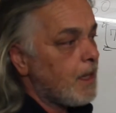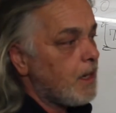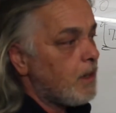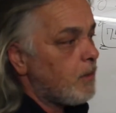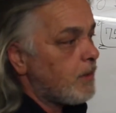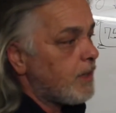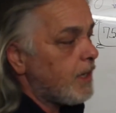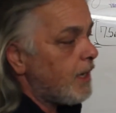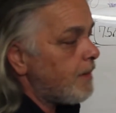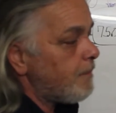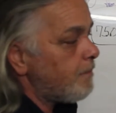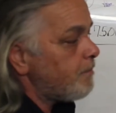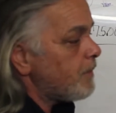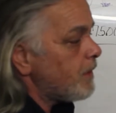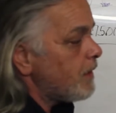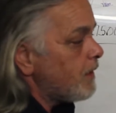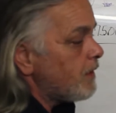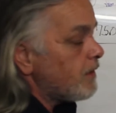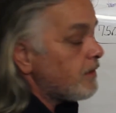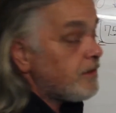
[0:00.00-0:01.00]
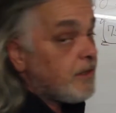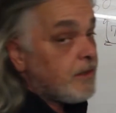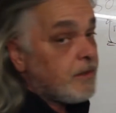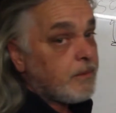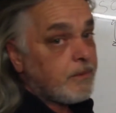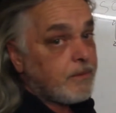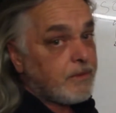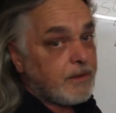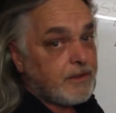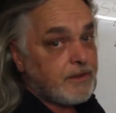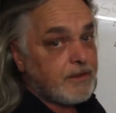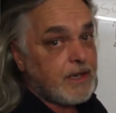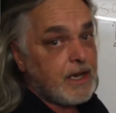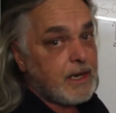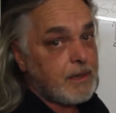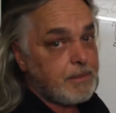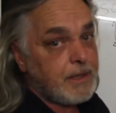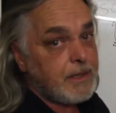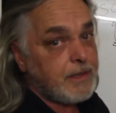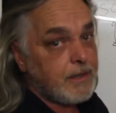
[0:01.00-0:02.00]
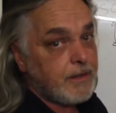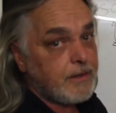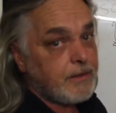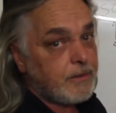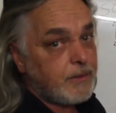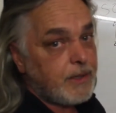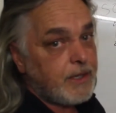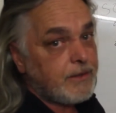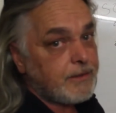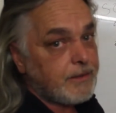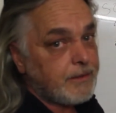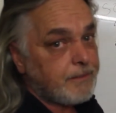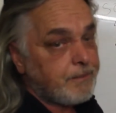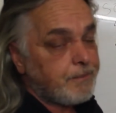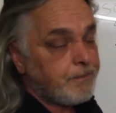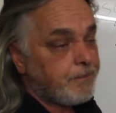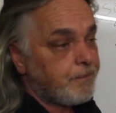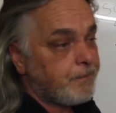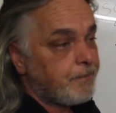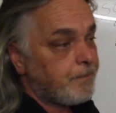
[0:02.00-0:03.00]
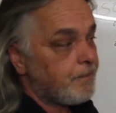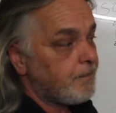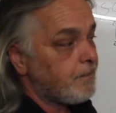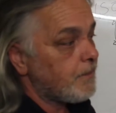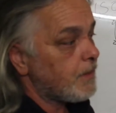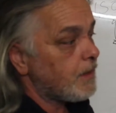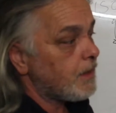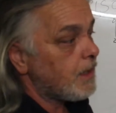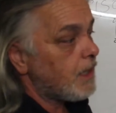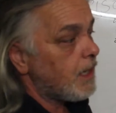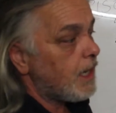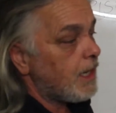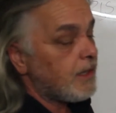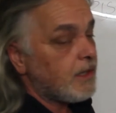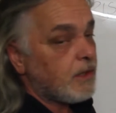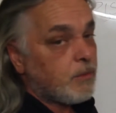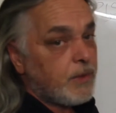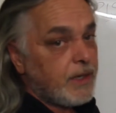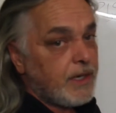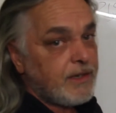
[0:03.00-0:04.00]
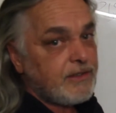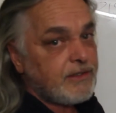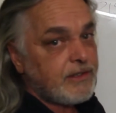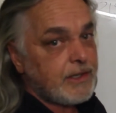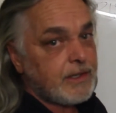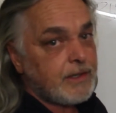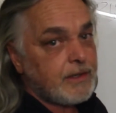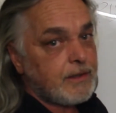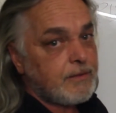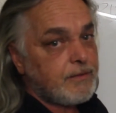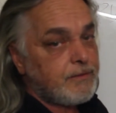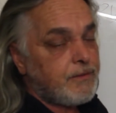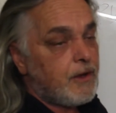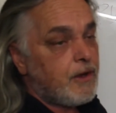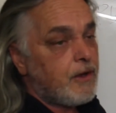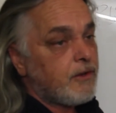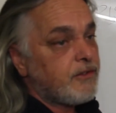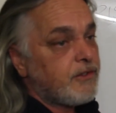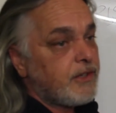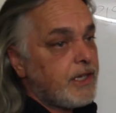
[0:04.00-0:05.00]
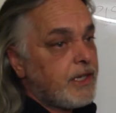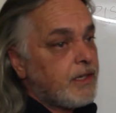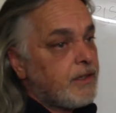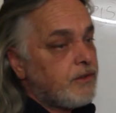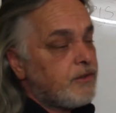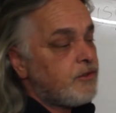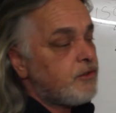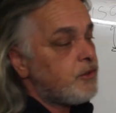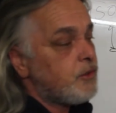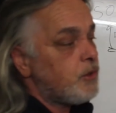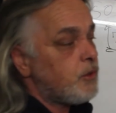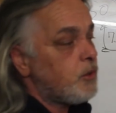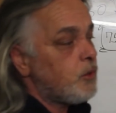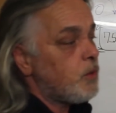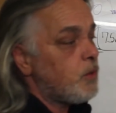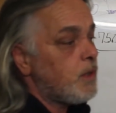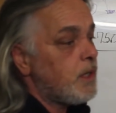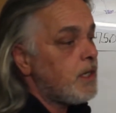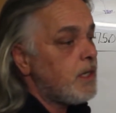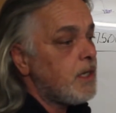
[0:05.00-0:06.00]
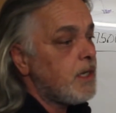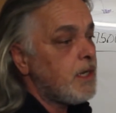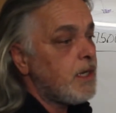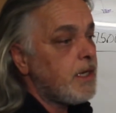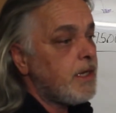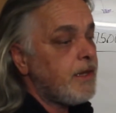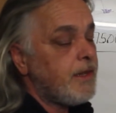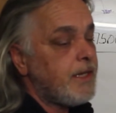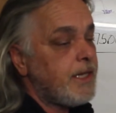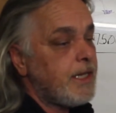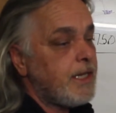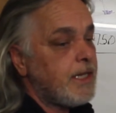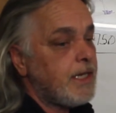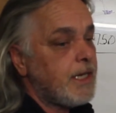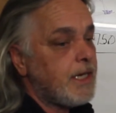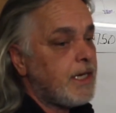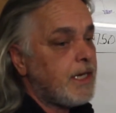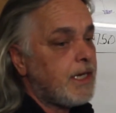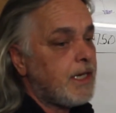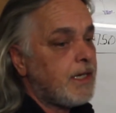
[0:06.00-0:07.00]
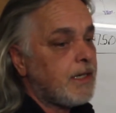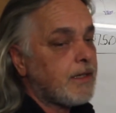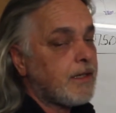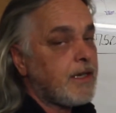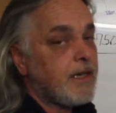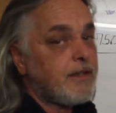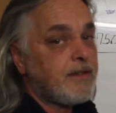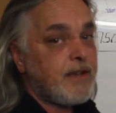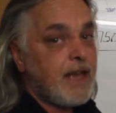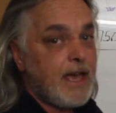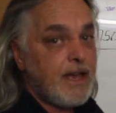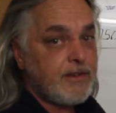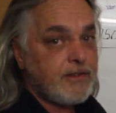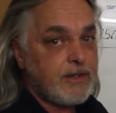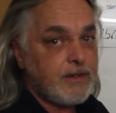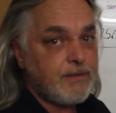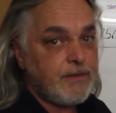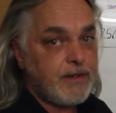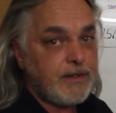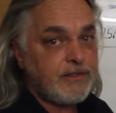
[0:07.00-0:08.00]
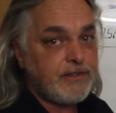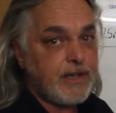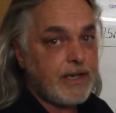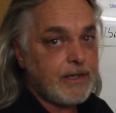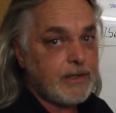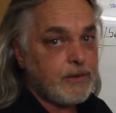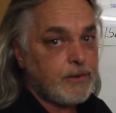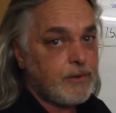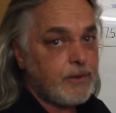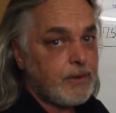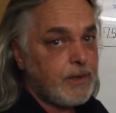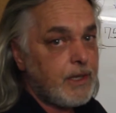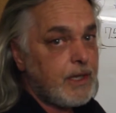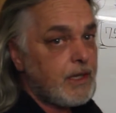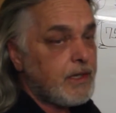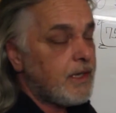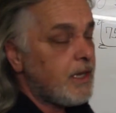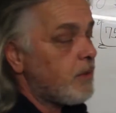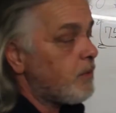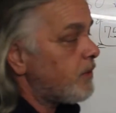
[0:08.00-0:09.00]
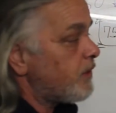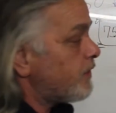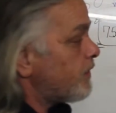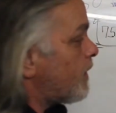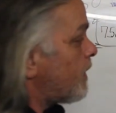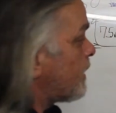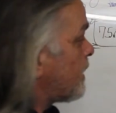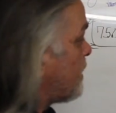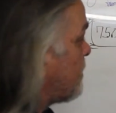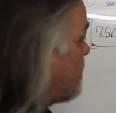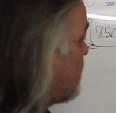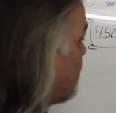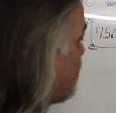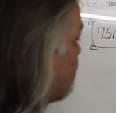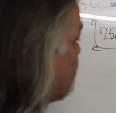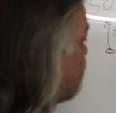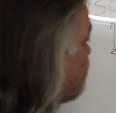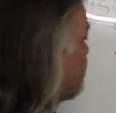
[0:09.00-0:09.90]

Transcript: Okay? So, there's got to be another reason. And the reason falls into the catastrophe cycle that we're talking about.